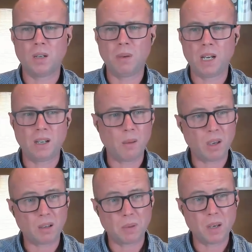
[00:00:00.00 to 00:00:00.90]

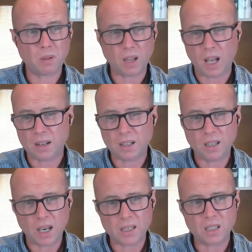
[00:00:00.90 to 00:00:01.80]
pandemic and people aren't
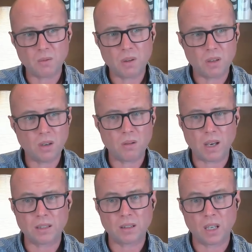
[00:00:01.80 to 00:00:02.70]
engaging with you
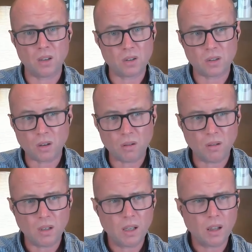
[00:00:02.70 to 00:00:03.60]
as they used to
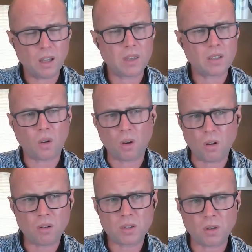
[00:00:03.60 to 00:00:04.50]
but there's
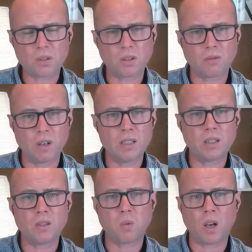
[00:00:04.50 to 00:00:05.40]
all sorts of
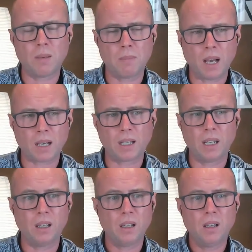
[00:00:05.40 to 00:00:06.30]
reasons why your
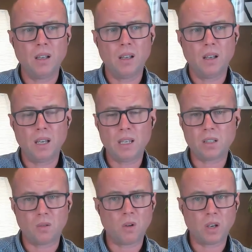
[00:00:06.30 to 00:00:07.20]
marketing
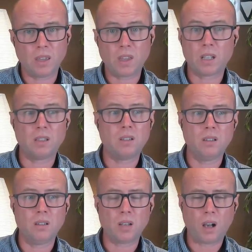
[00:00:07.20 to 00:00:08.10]
isn't working that are
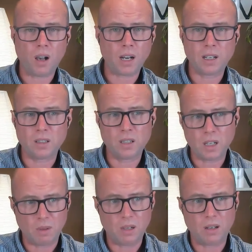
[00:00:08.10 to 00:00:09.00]
entirely
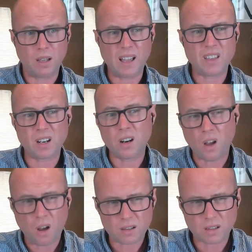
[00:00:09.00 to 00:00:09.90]
legitimate and that are
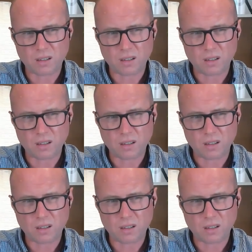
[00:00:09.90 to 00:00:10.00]
not